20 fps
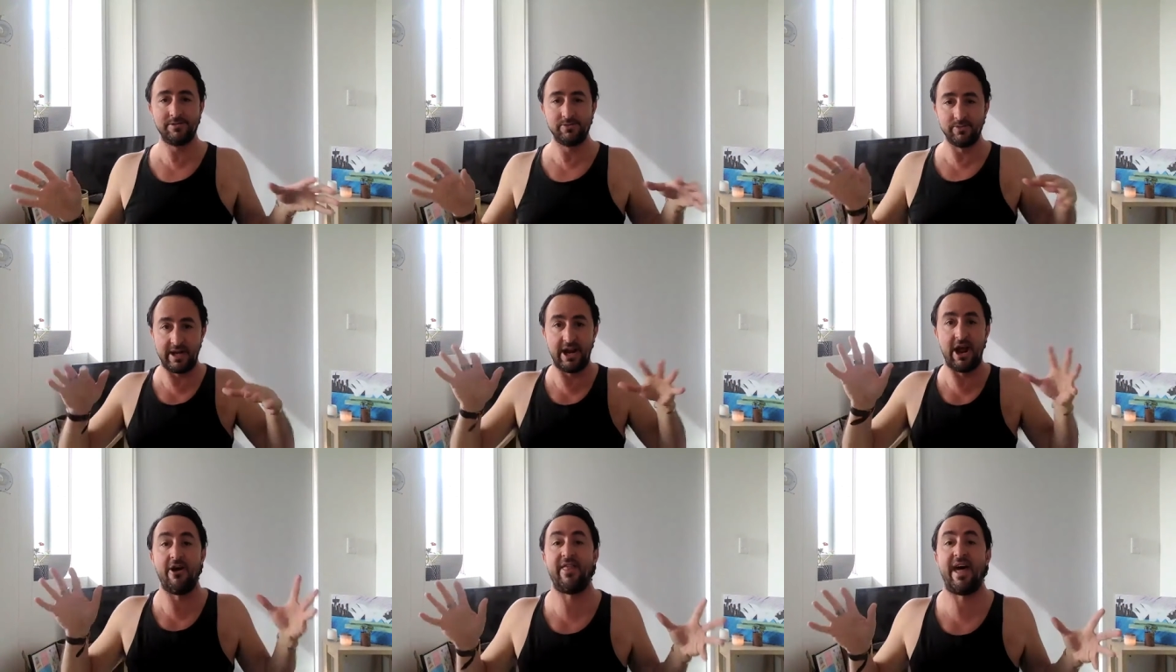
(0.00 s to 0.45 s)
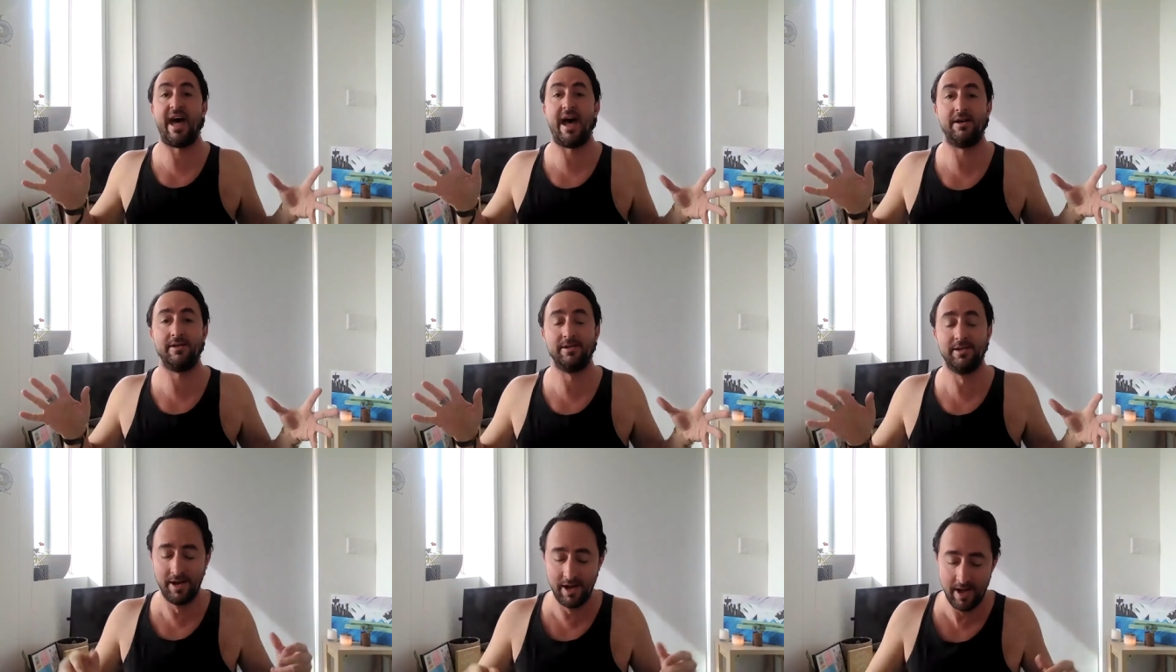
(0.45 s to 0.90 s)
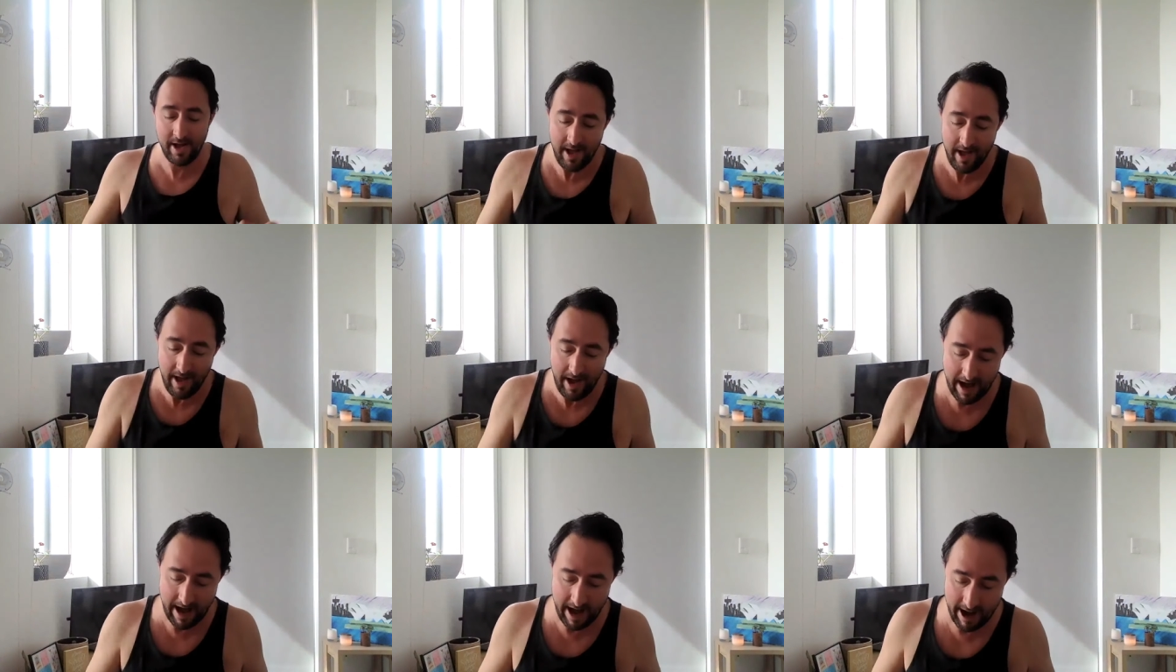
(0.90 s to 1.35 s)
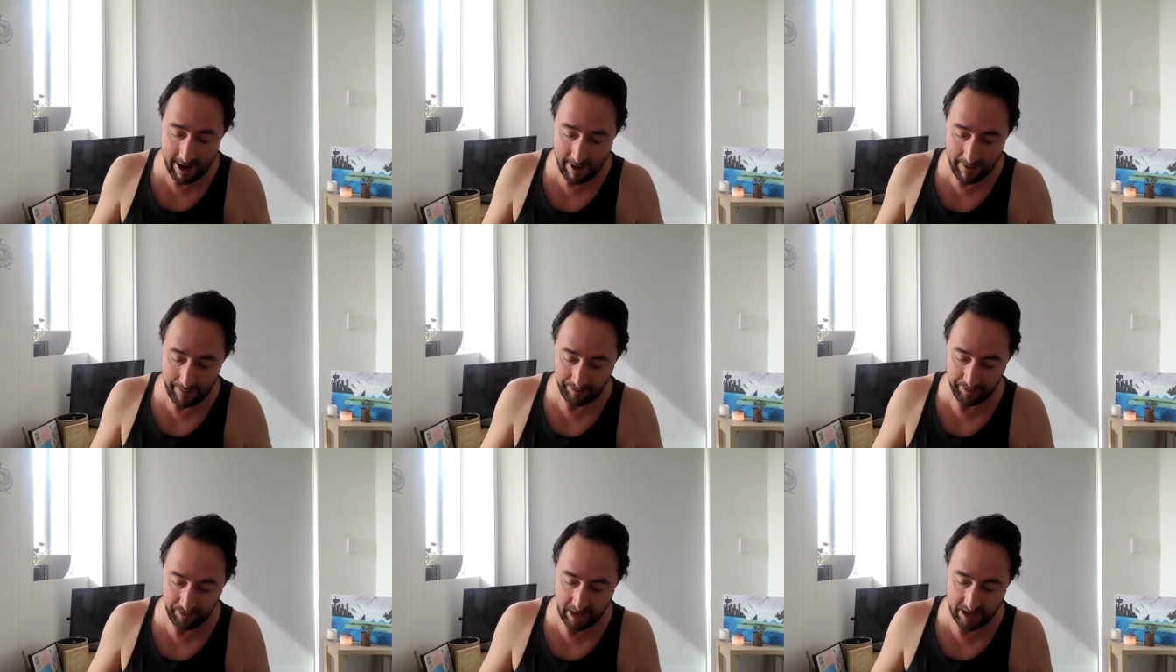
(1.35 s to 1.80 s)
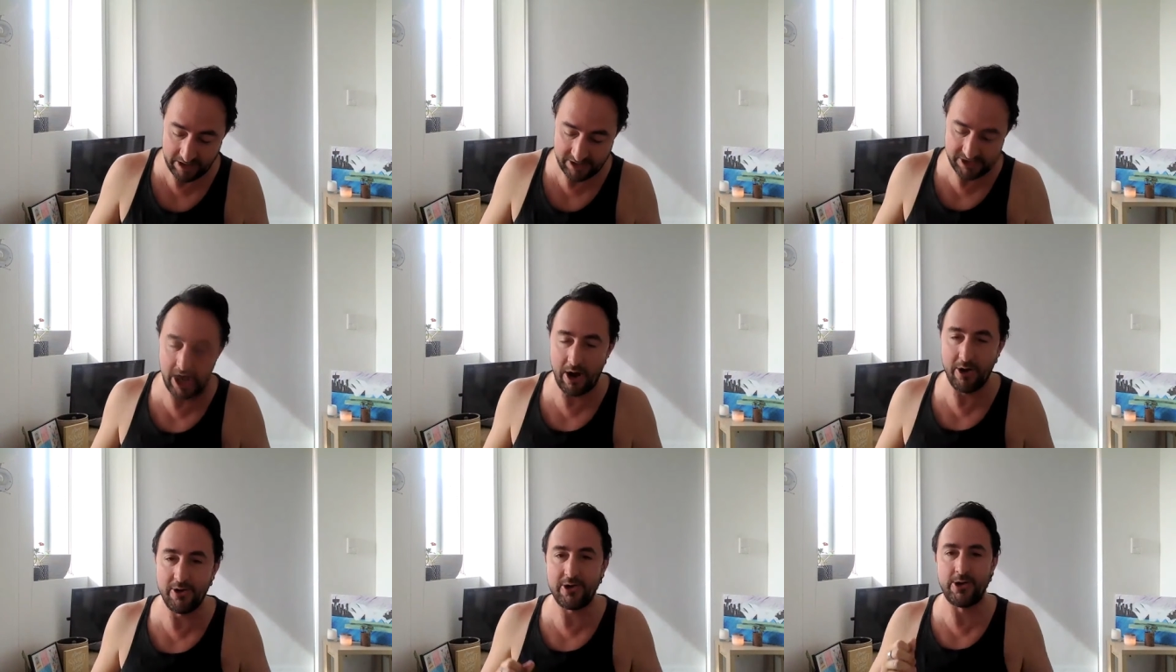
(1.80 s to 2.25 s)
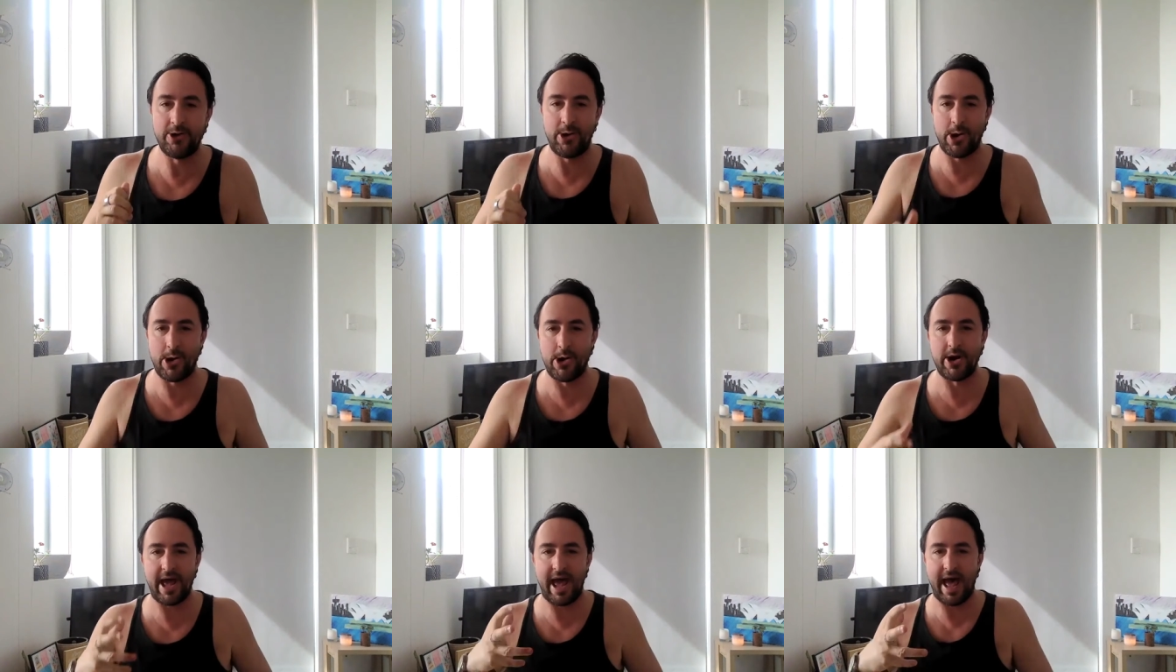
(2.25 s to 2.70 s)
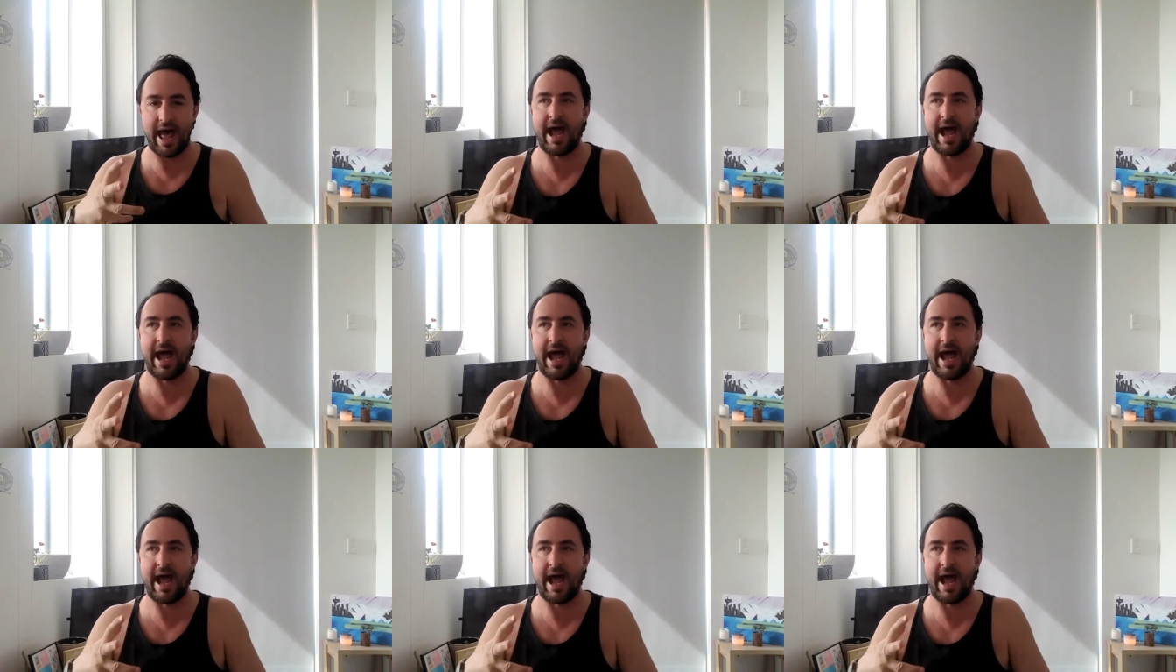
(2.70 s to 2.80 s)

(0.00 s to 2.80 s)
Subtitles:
We know that. So you're not